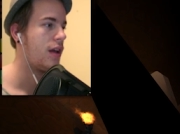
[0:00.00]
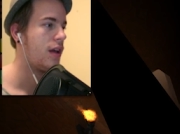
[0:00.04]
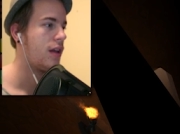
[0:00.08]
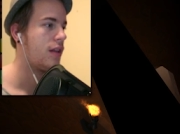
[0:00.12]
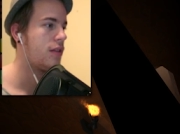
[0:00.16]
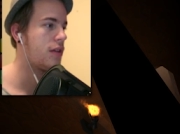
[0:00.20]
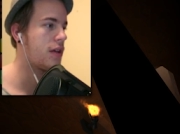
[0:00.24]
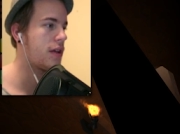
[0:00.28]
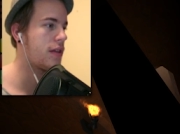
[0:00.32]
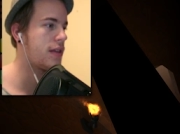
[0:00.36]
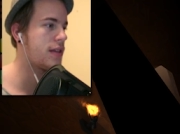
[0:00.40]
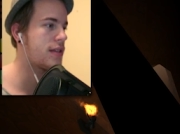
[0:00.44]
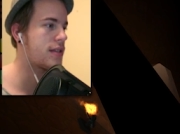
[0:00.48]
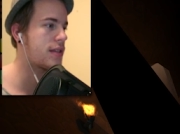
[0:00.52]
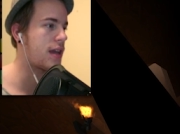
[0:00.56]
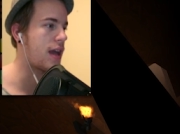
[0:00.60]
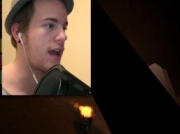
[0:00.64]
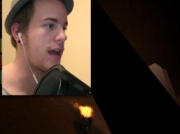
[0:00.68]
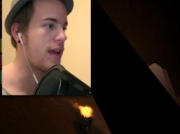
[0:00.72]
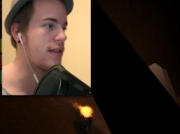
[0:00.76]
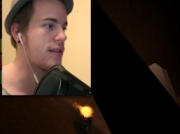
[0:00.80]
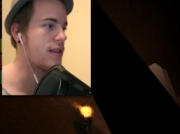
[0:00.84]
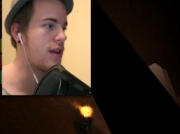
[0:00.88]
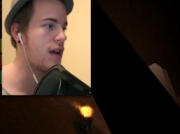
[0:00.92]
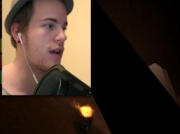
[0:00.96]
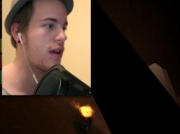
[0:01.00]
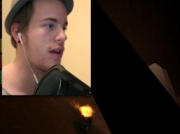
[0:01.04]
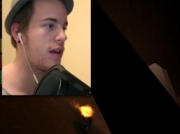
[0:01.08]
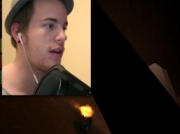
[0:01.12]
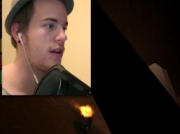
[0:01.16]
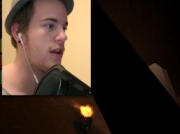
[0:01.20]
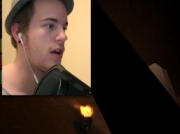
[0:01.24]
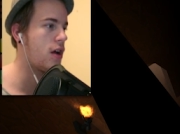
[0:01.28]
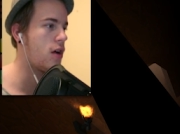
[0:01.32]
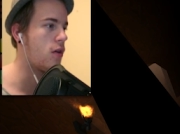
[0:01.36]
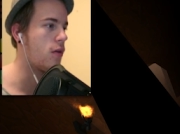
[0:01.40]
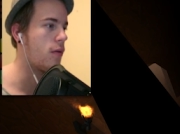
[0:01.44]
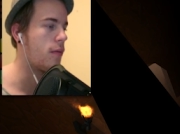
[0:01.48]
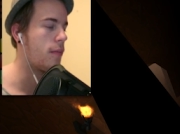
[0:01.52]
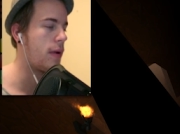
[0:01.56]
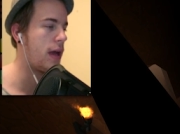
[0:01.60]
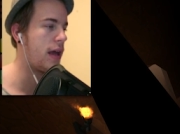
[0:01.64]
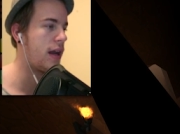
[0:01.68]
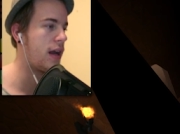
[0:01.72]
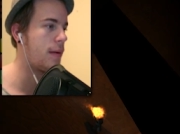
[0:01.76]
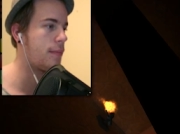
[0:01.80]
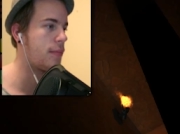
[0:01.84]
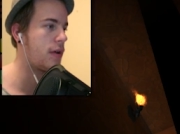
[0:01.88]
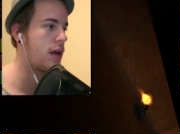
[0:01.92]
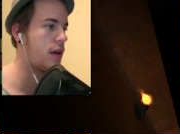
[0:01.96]
Look at this guy. He's not going to know.
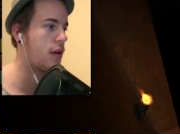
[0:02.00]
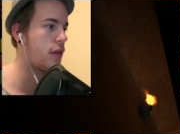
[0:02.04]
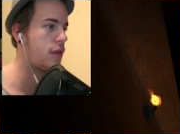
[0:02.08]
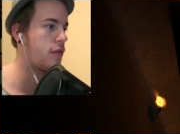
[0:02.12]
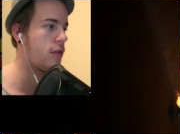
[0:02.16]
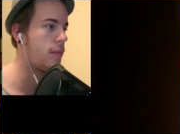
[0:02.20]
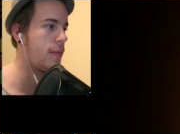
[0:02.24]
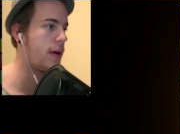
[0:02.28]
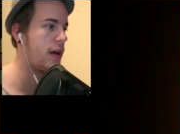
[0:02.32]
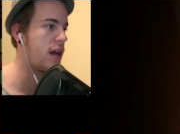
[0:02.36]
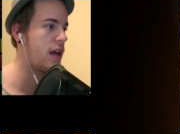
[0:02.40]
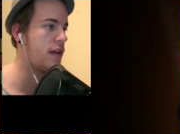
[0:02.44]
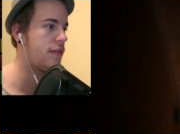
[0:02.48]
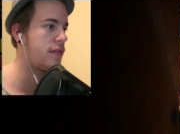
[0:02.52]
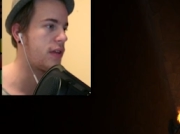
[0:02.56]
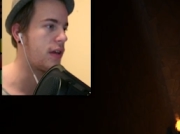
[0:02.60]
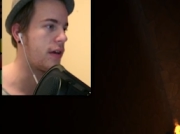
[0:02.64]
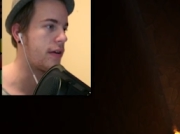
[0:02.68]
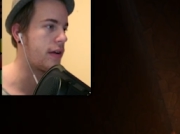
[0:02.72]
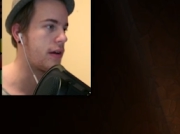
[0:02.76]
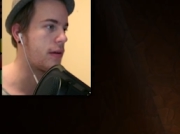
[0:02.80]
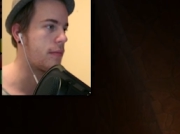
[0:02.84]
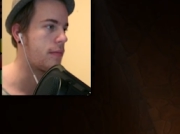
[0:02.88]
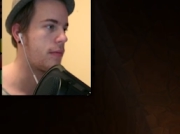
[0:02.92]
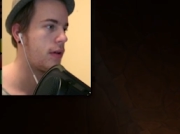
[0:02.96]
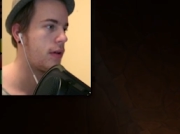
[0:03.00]
And I'm going to throw my knife down at him.